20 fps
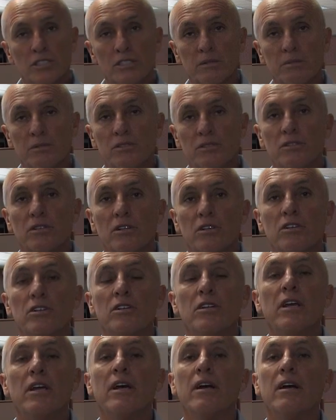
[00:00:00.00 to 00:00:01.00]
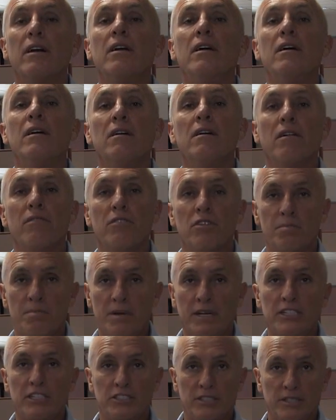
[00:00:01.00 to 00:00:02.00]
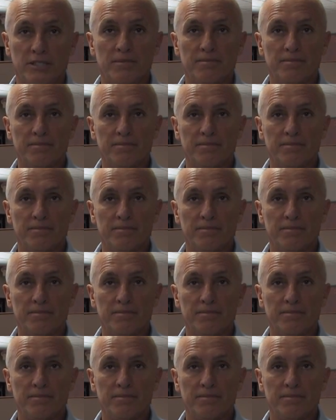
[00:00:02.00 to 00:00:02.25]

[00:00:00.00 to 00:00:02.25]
that we took good care of their patient.